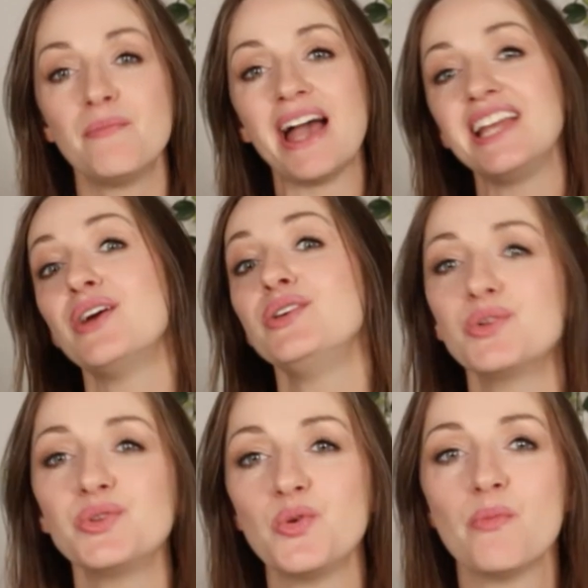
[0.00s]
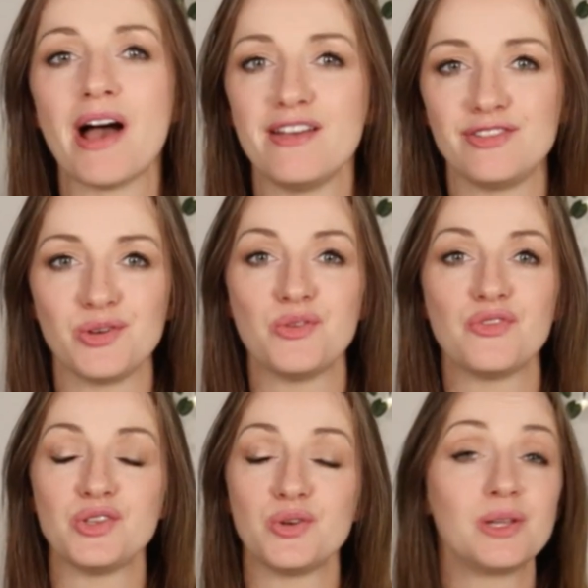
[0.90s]
By now, you'll know my view that
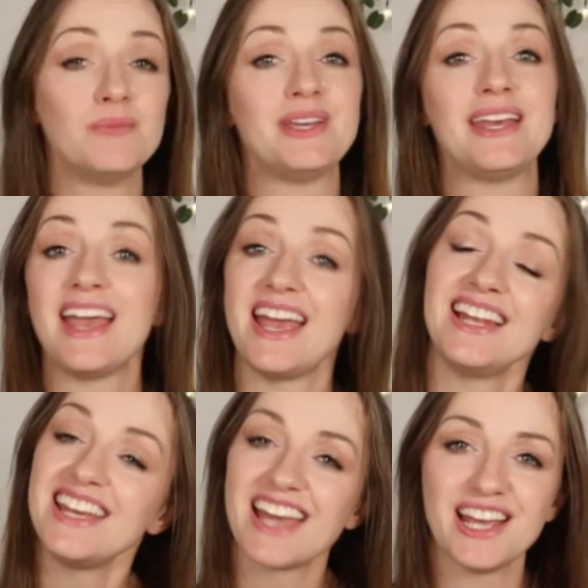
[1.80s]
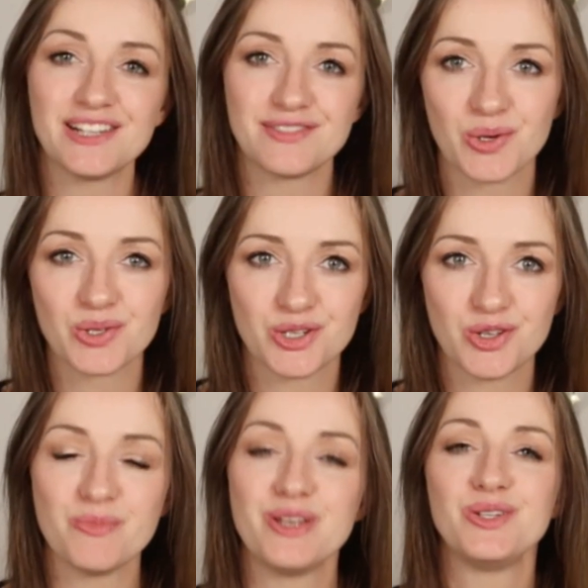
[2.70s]
you can be any kind of doctor
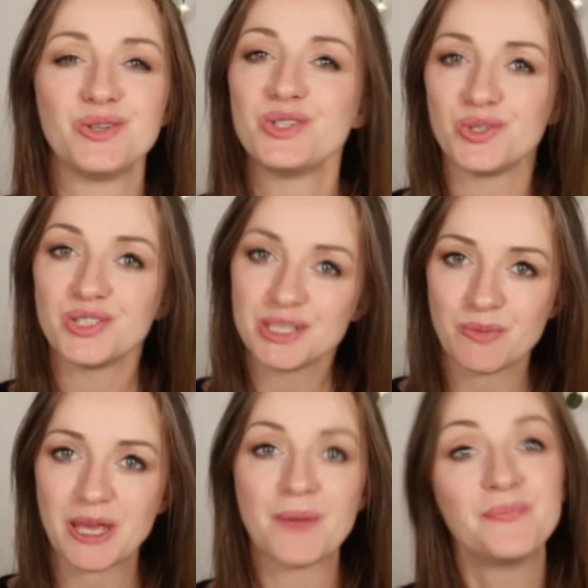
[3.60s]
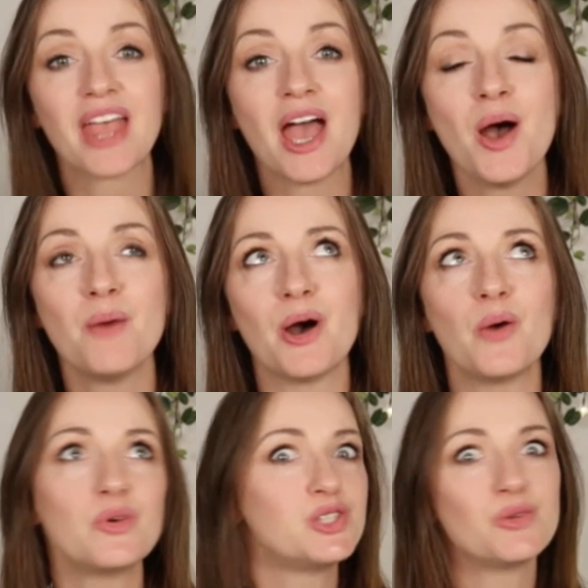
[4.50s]
human you choose to be. But
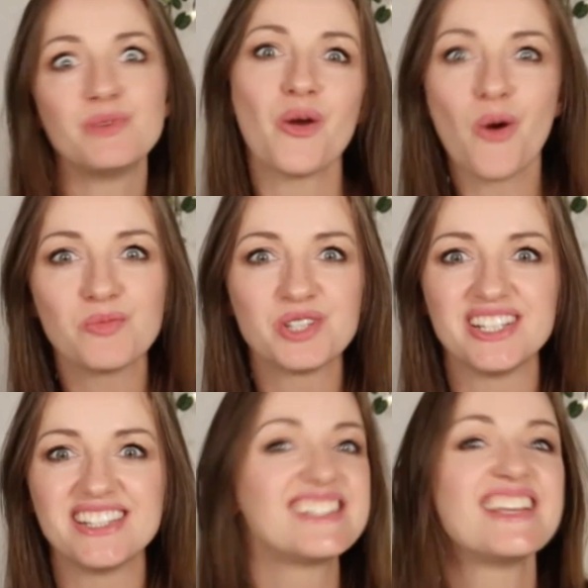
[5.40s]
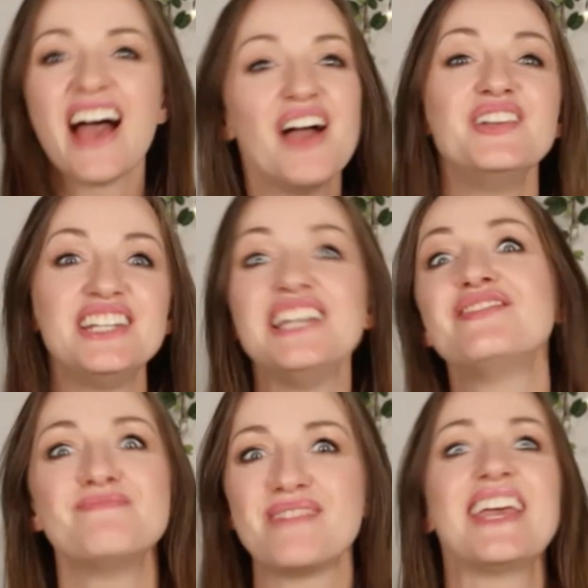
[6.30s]
with so many options, how do you
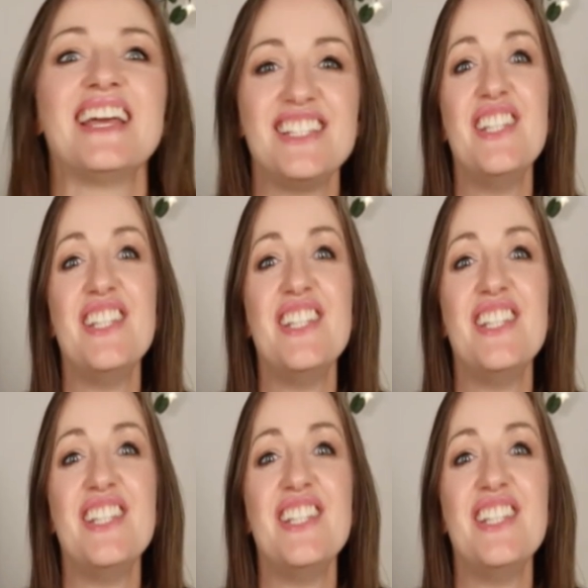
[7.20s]
even begin to